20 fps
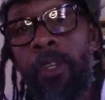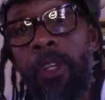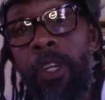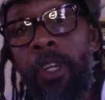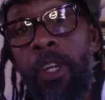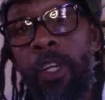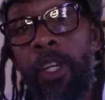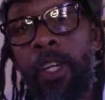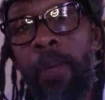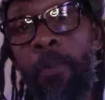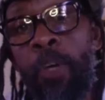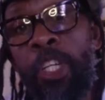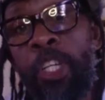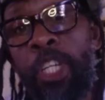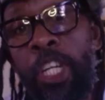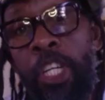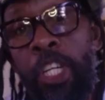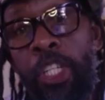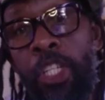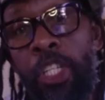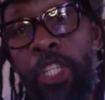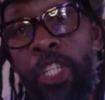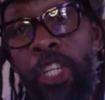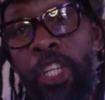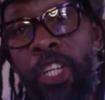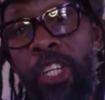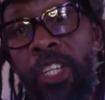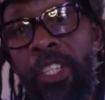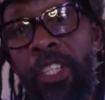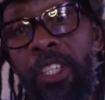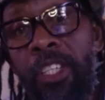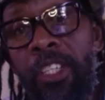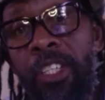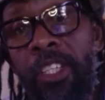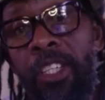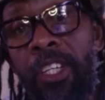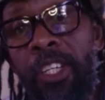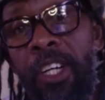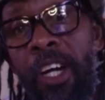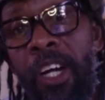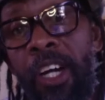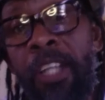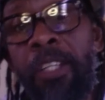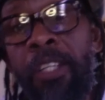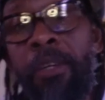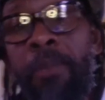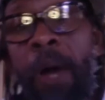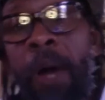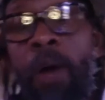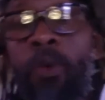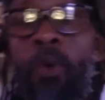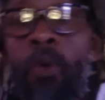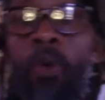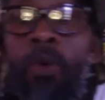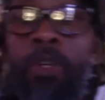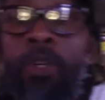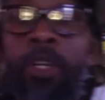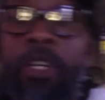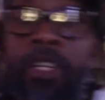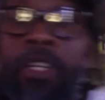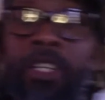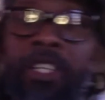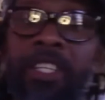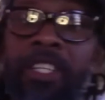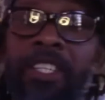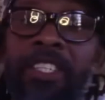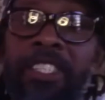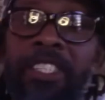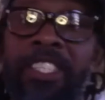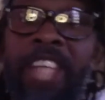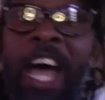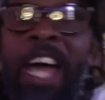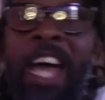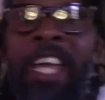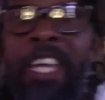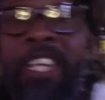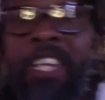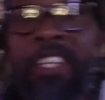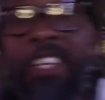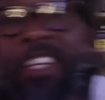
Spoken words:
the British and the Maroon signed